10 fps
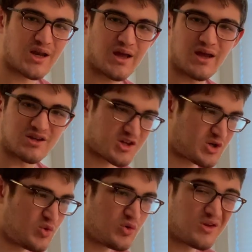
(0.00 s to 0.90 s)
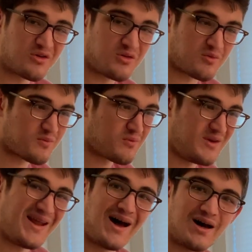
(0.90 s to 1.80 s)
and it's a cool little
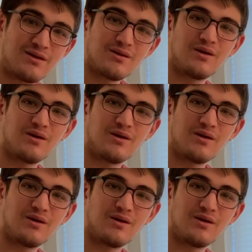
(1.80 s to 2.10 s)
nod.